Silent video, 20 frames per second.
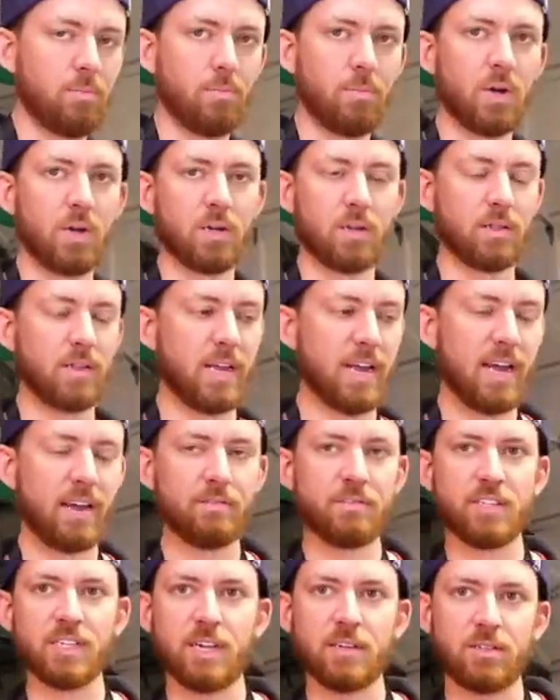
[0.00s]
But they
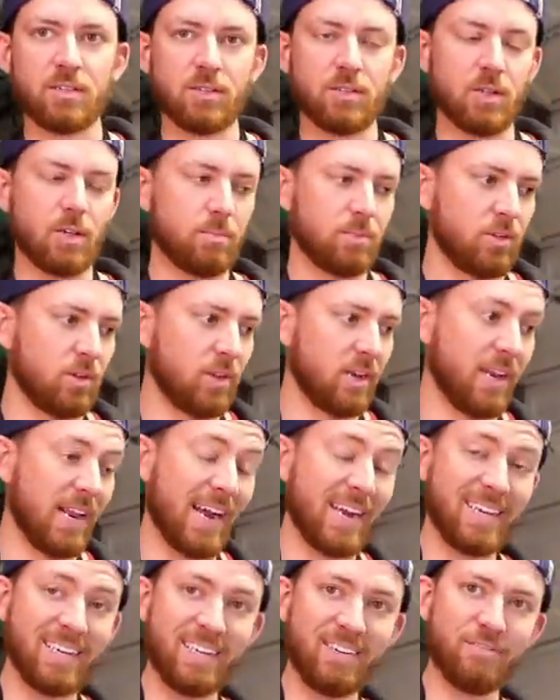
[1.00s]
have sizes up to
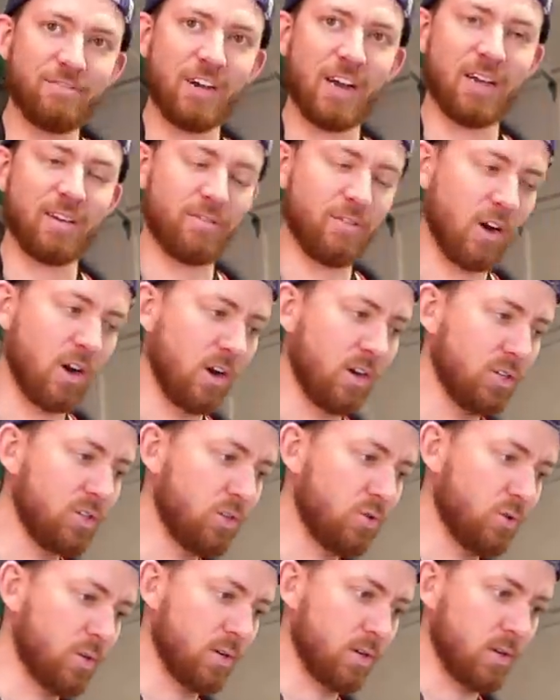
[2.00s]

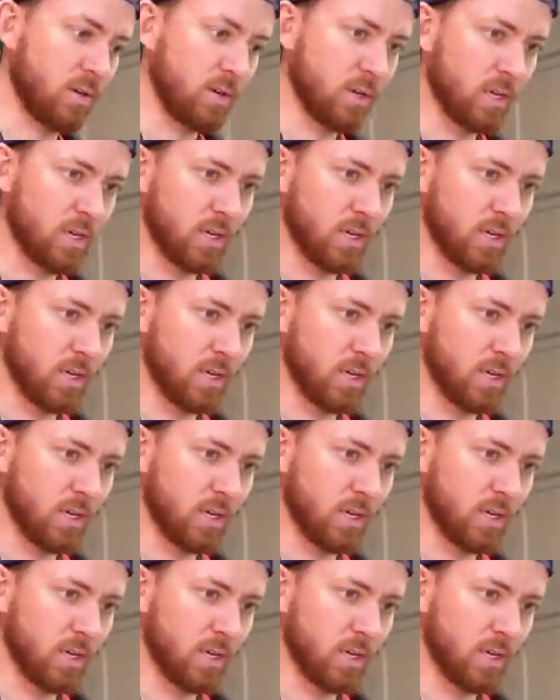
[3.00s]
9500.